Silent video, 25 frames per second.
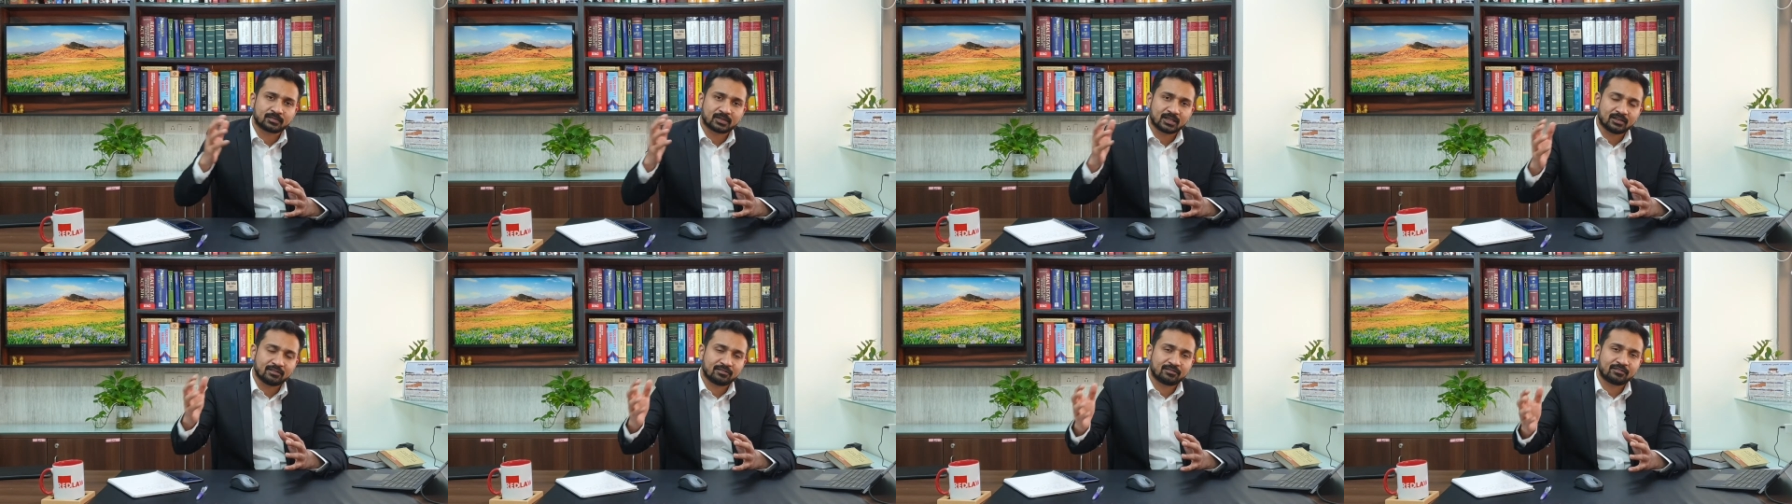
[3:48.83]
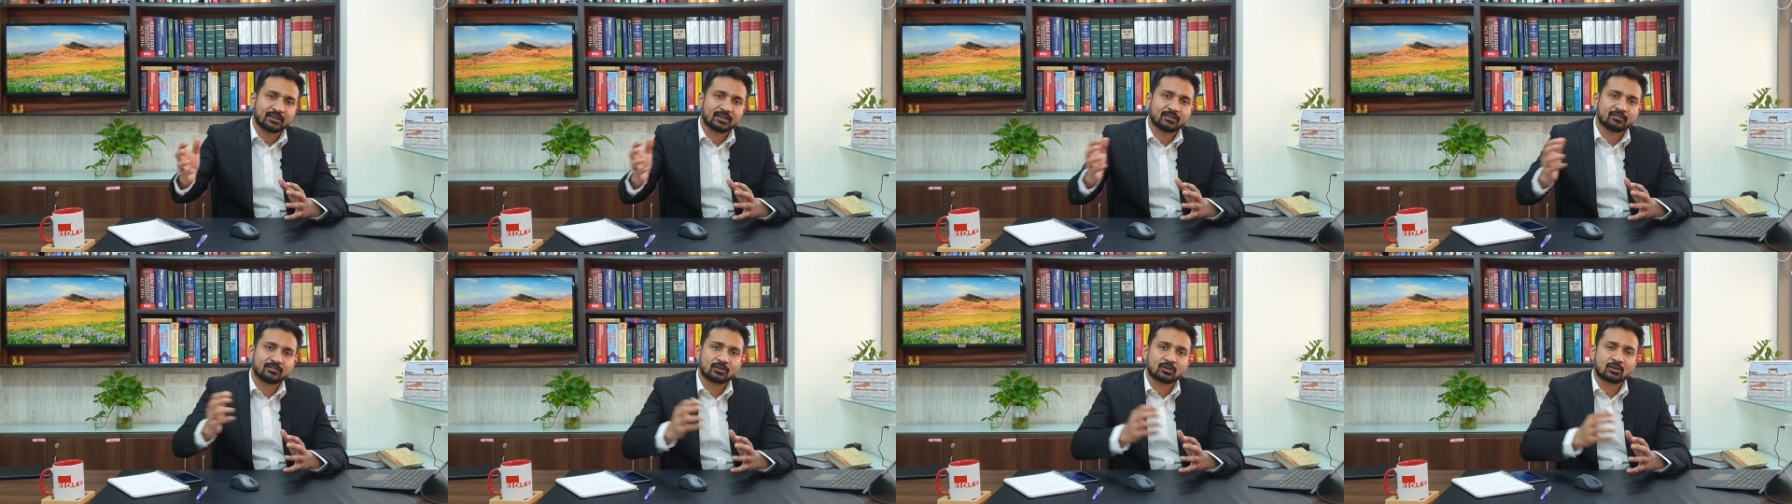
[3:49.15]
in
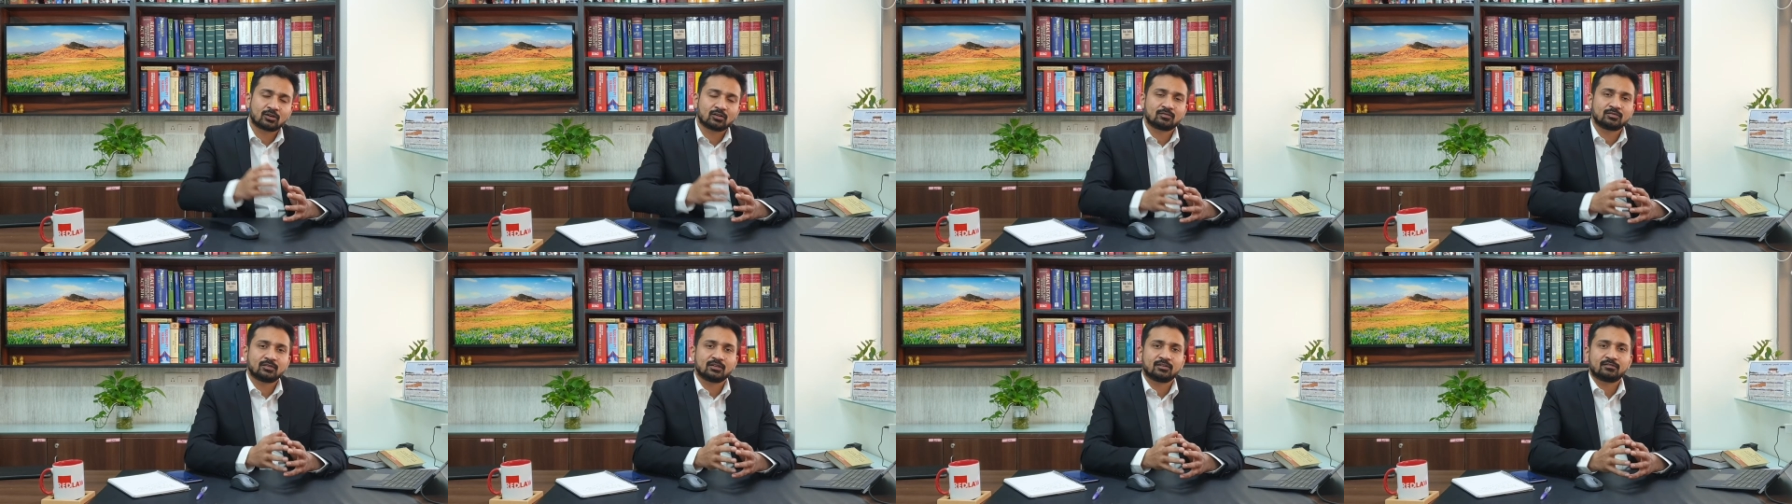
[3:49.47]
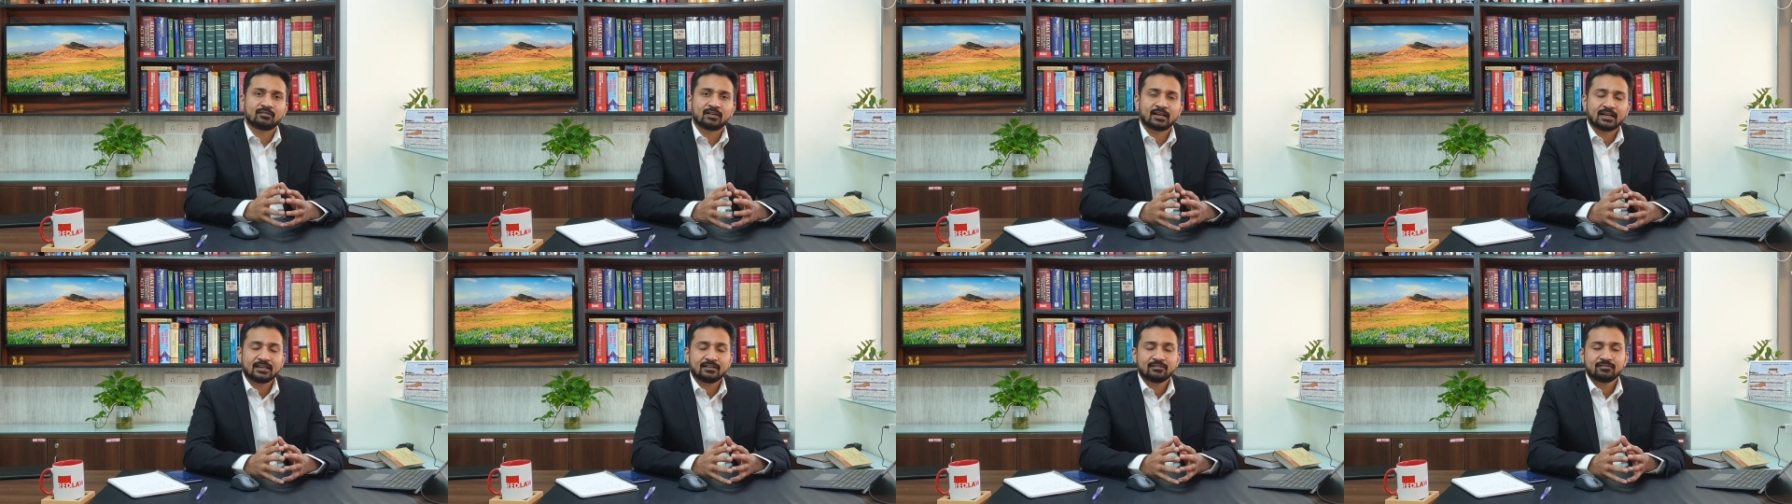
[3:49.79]
favor of the
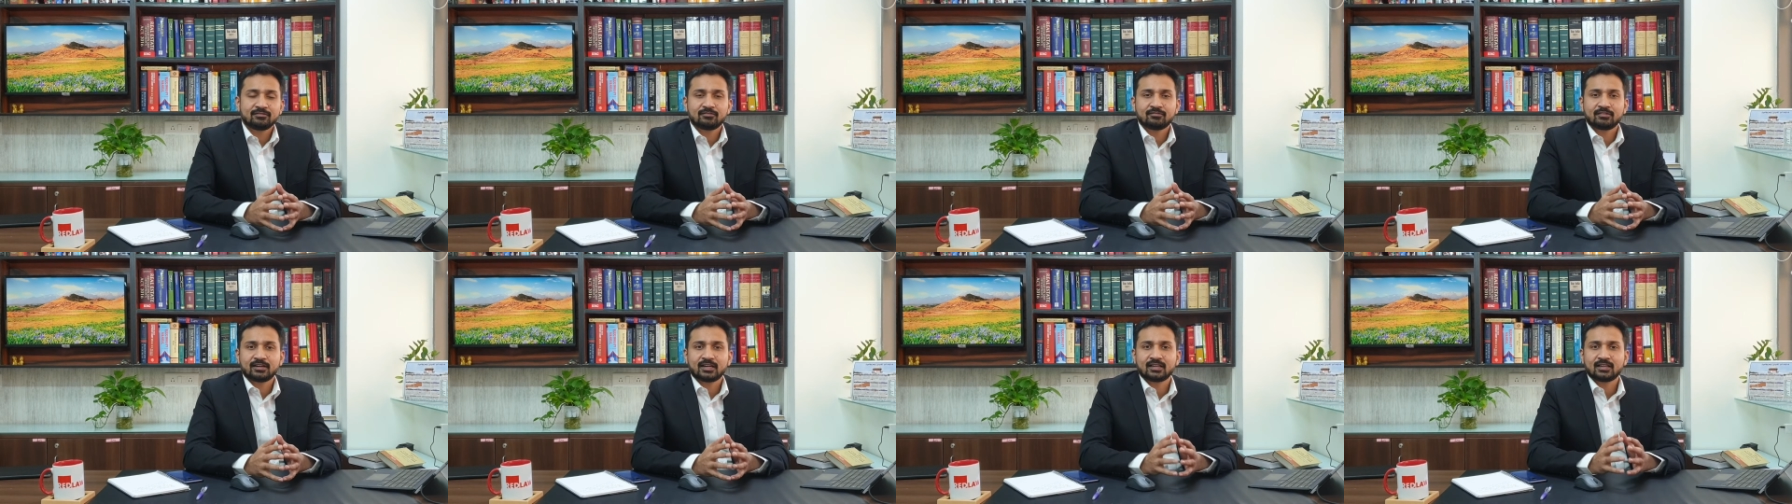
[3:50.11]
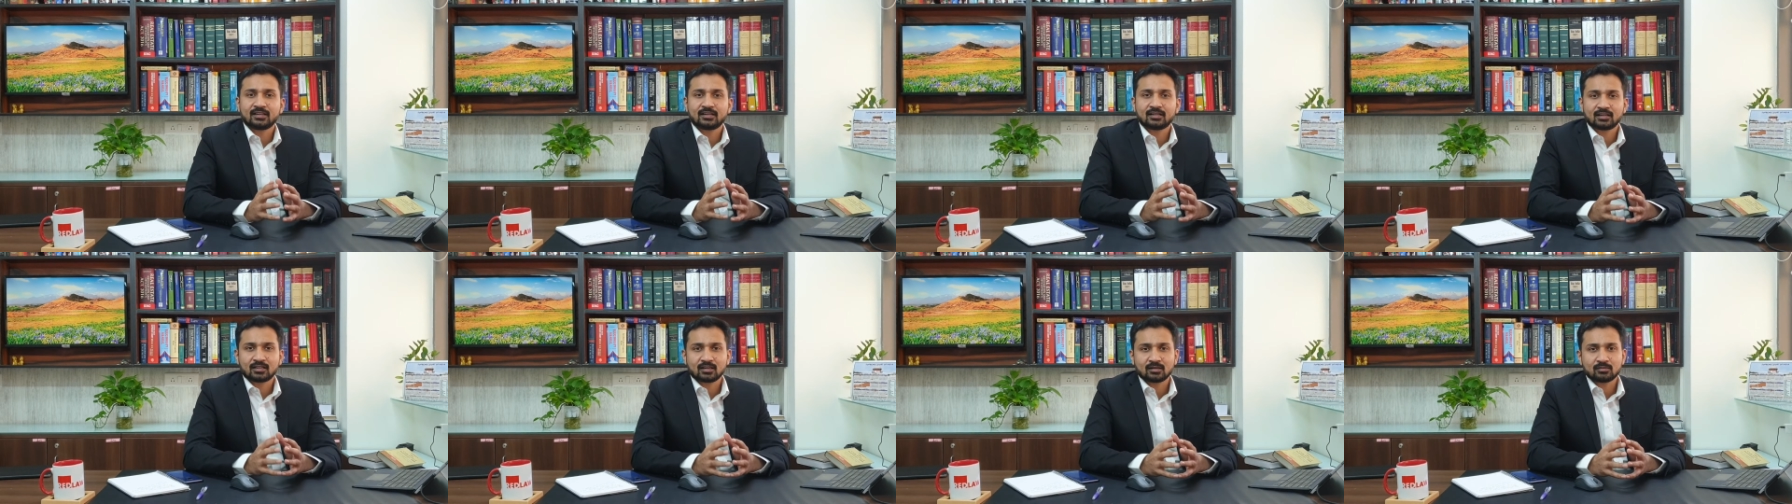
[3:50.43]
wife when
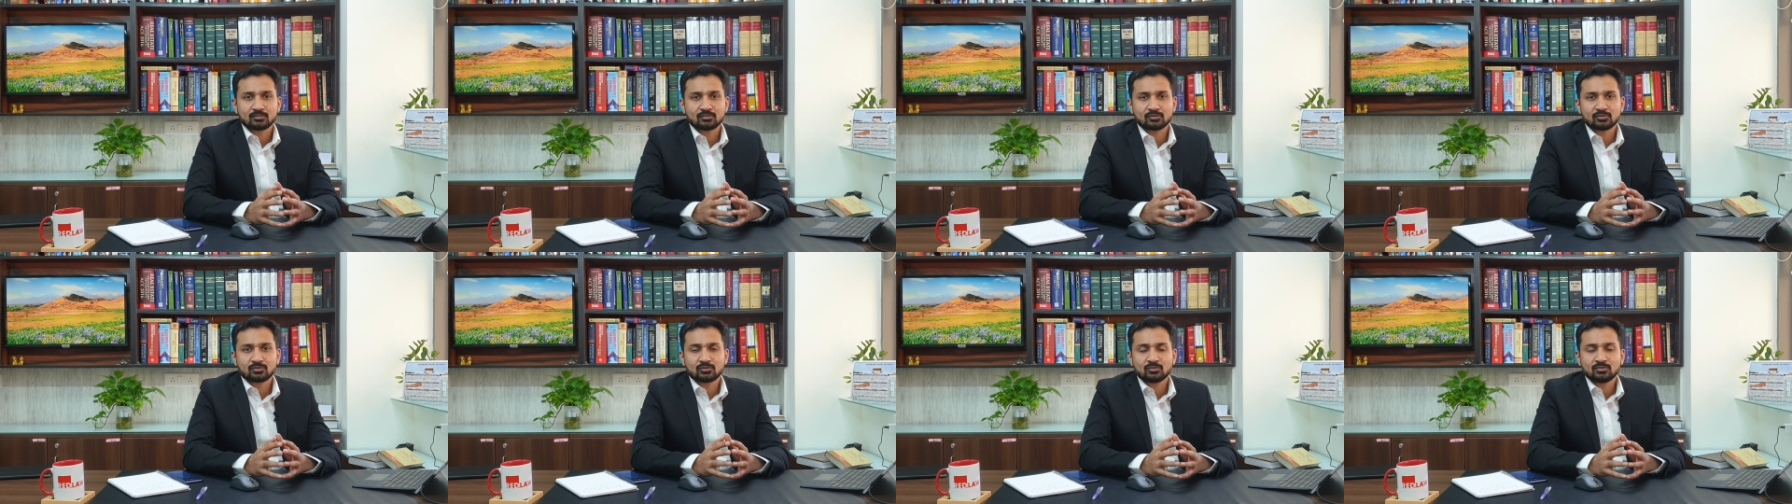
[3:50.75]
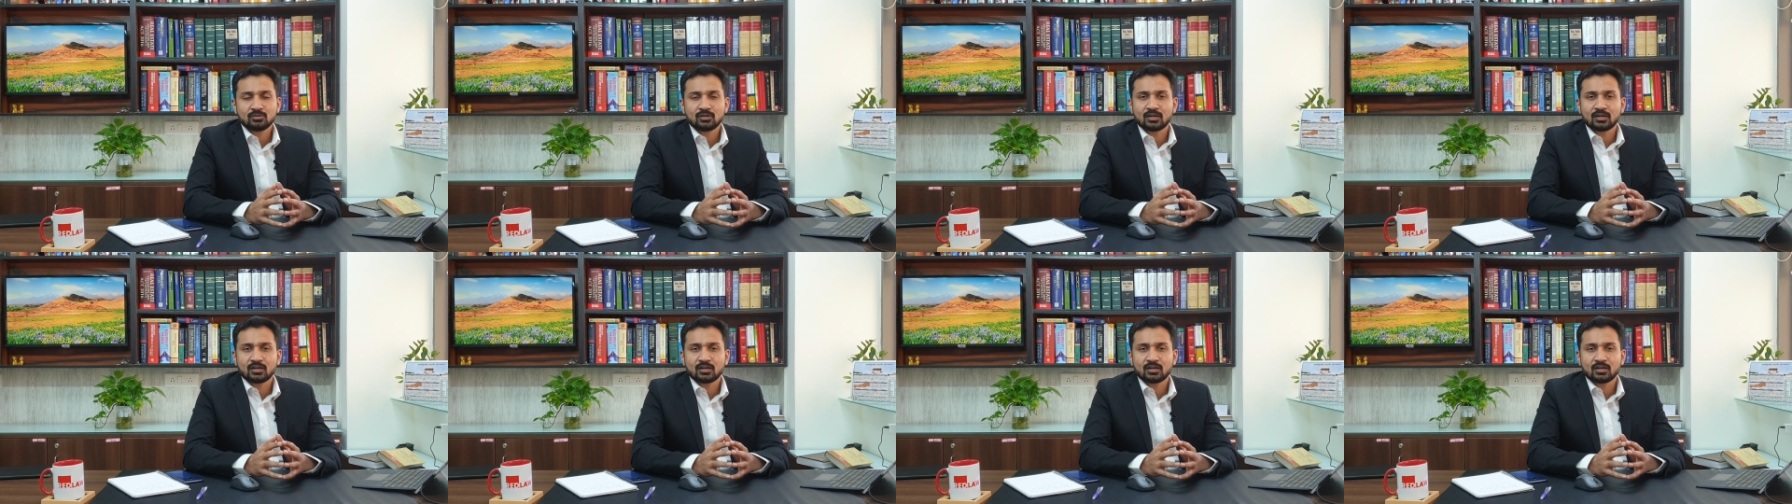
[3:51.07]
it comes to